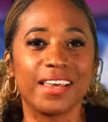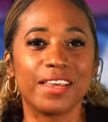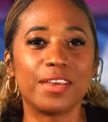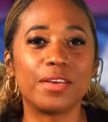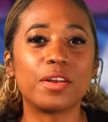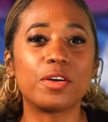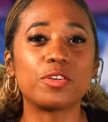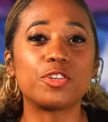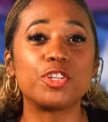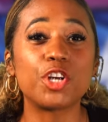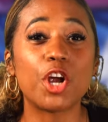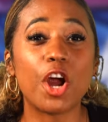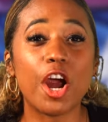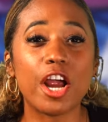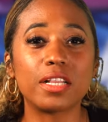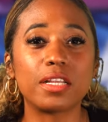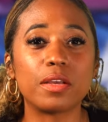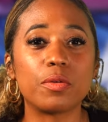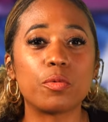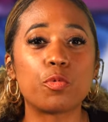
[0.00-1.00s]
You know,
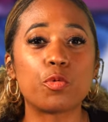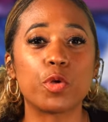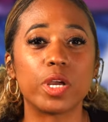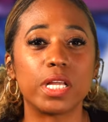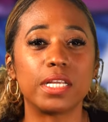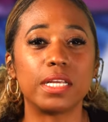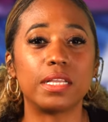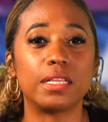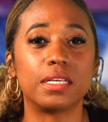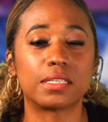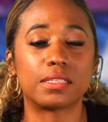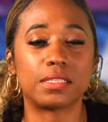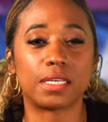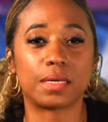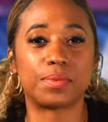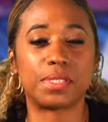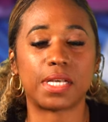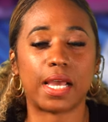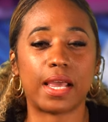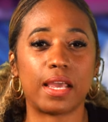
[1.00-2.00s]
Charli really looks
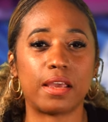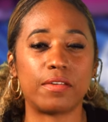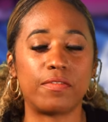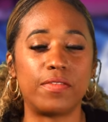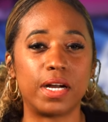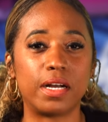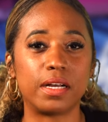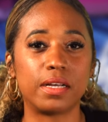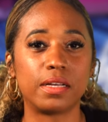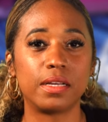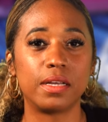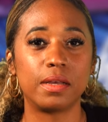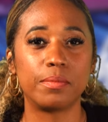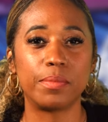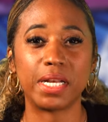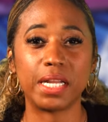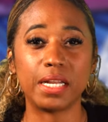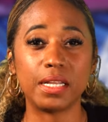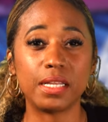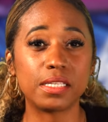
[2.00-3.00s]
up to Ava.
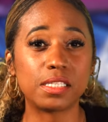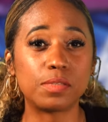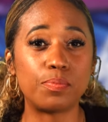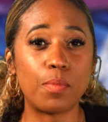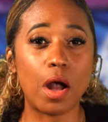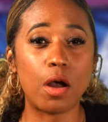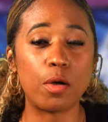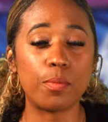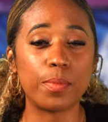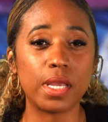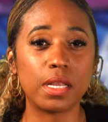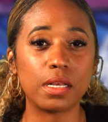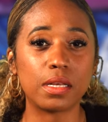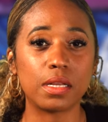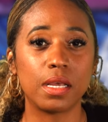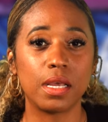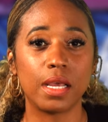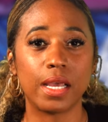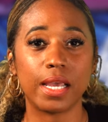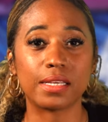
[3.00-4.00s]
But in this moment,
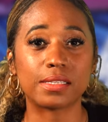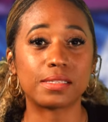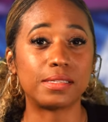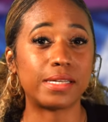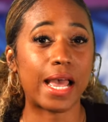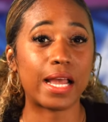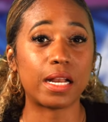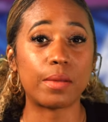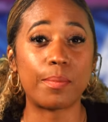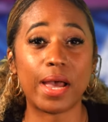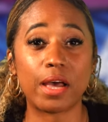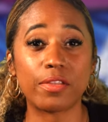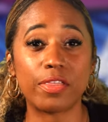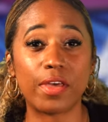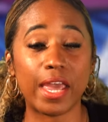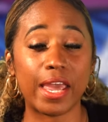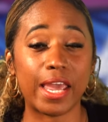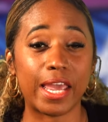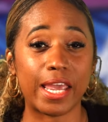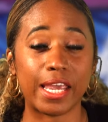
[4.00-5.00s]
it's not about
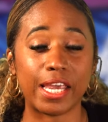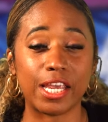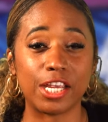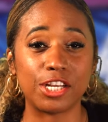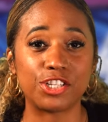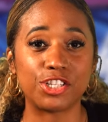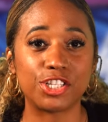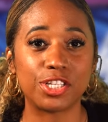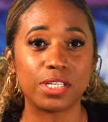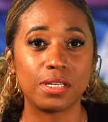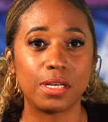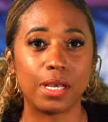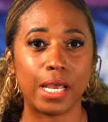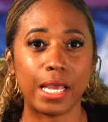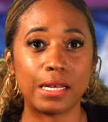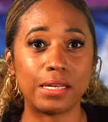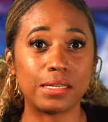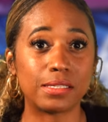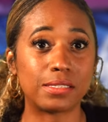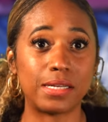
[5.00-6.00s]
the age.
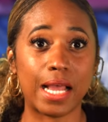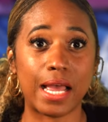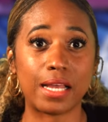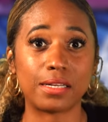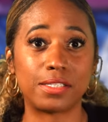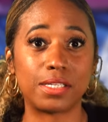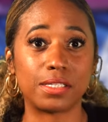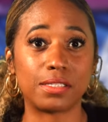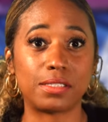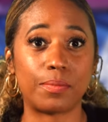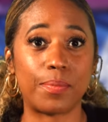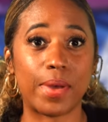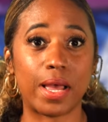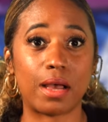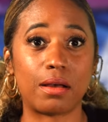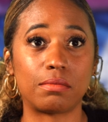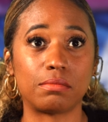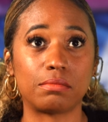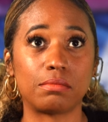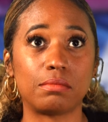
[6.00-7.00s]
And it's not just
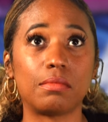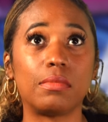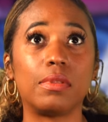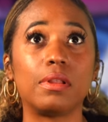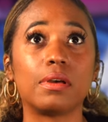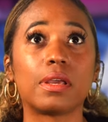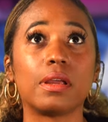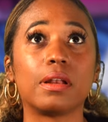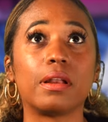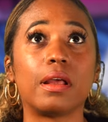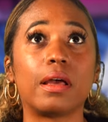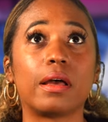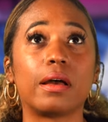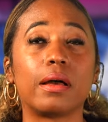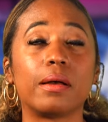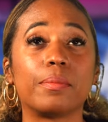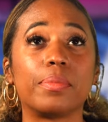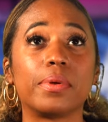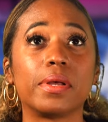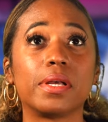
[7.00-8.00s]
about looking up.
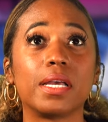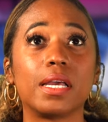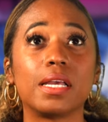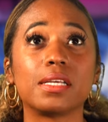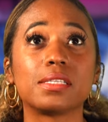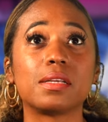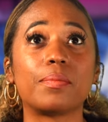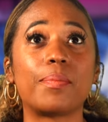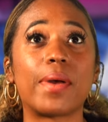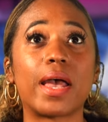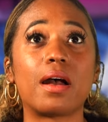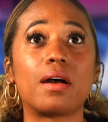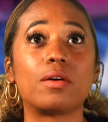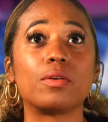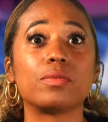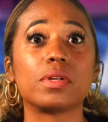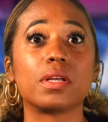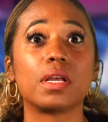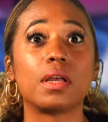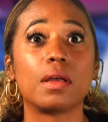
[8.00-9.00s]
It's
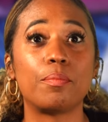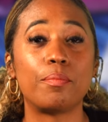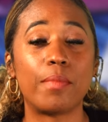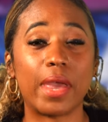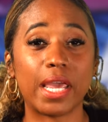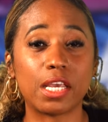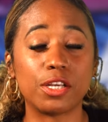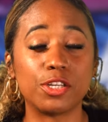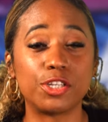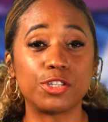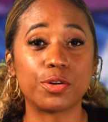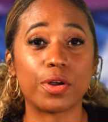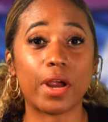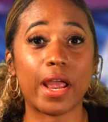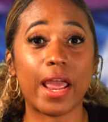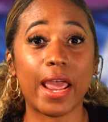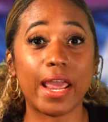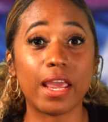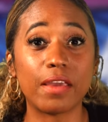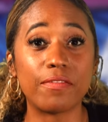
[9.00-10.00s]
about making sure
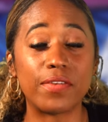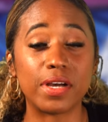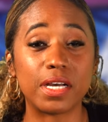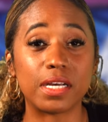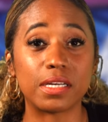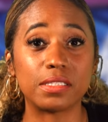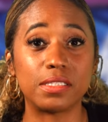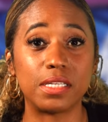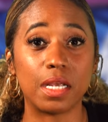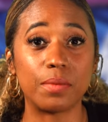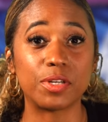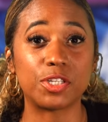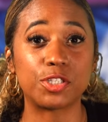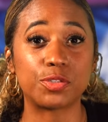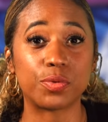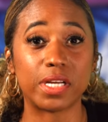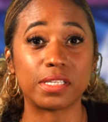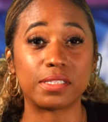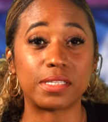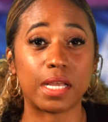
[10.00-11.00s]
Ava
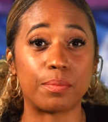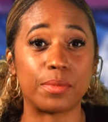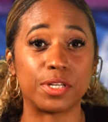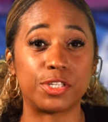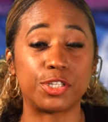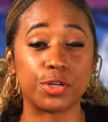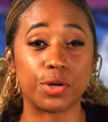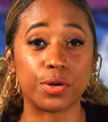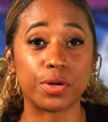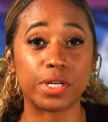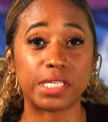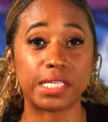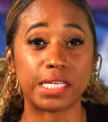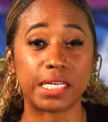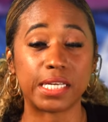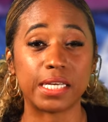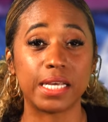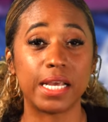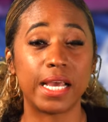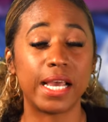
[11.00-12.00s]
demonstrates that
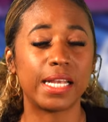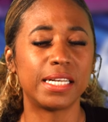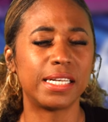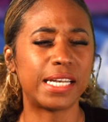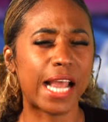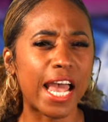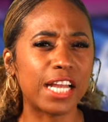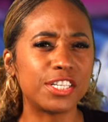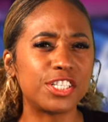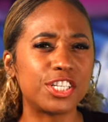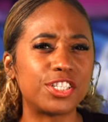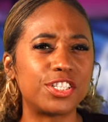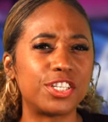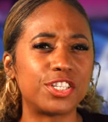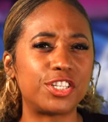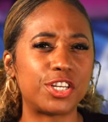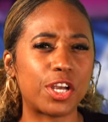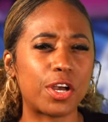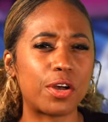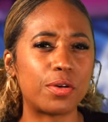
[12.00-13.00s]
maturity, not just to
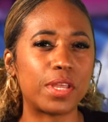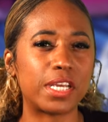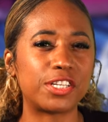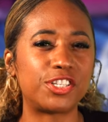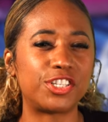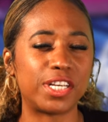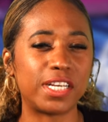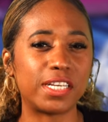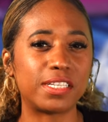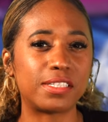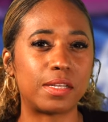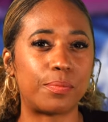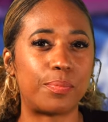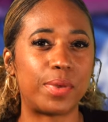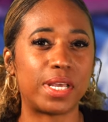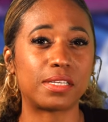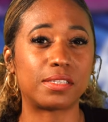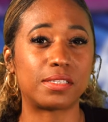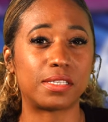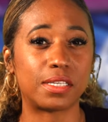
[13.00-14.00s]
show that she is the
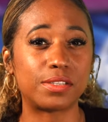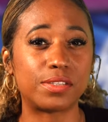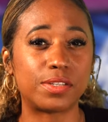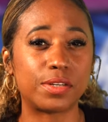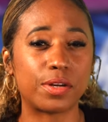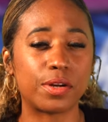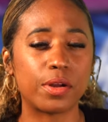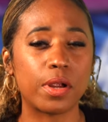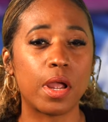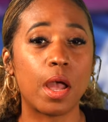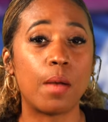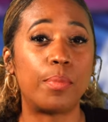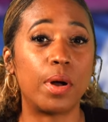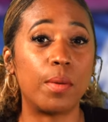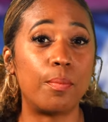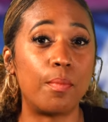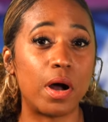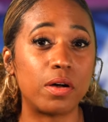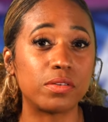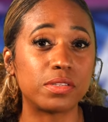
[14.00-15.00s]
big sister, but
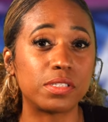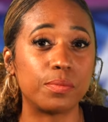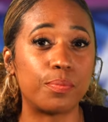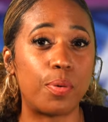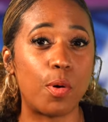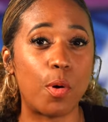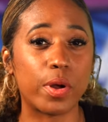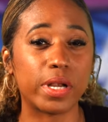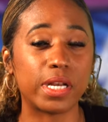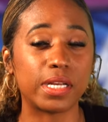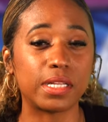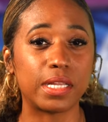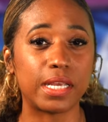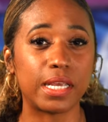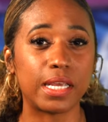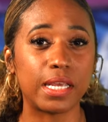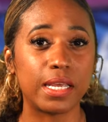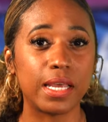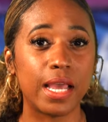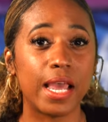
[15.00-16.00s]
most
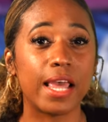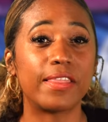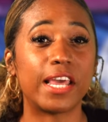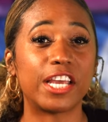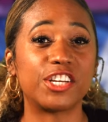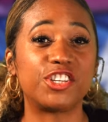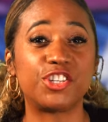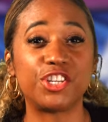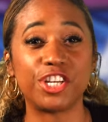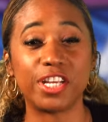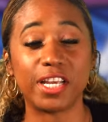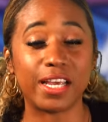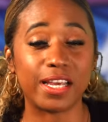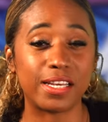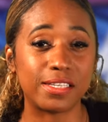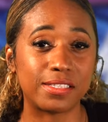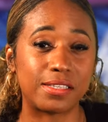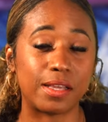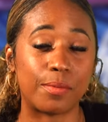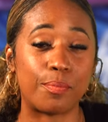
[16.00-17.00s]
importantly, that she
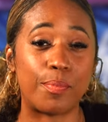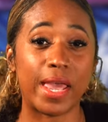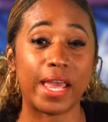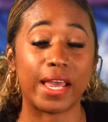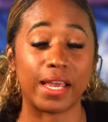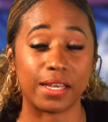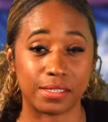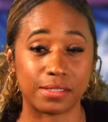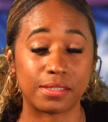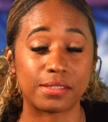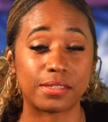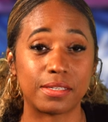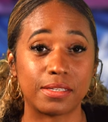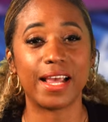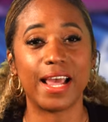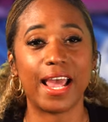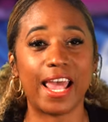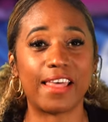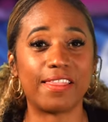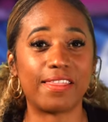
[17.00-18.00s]
is the best
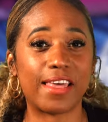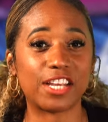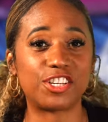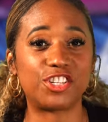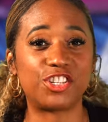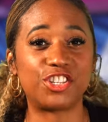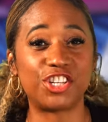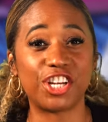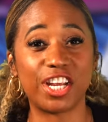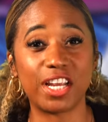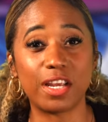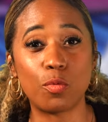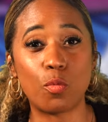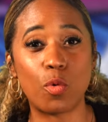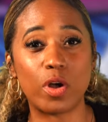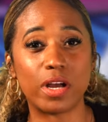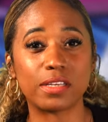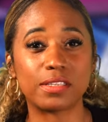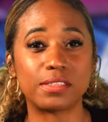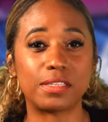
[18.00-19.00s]
and that she
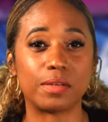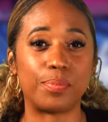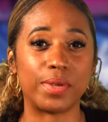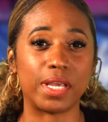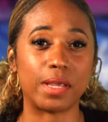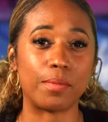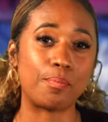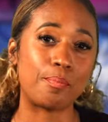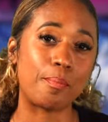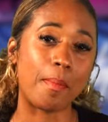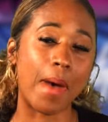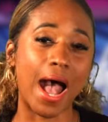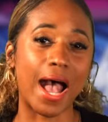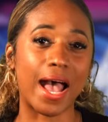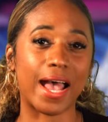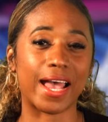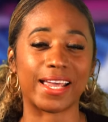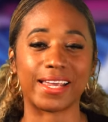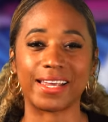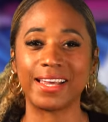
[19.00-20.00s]
wants to be
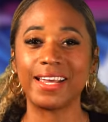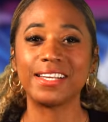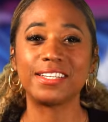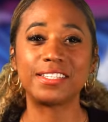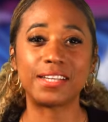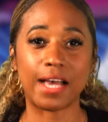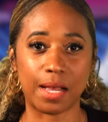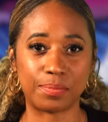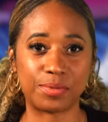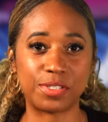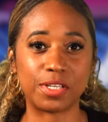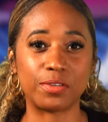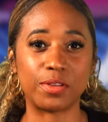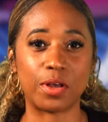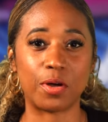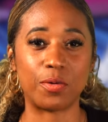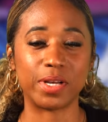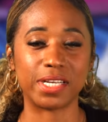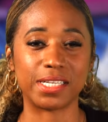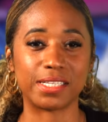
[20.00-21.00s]
my top
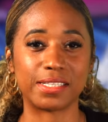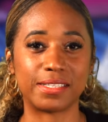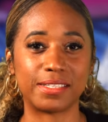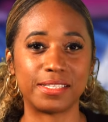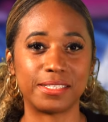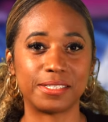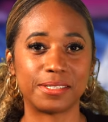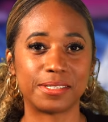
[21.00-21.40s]
soloist.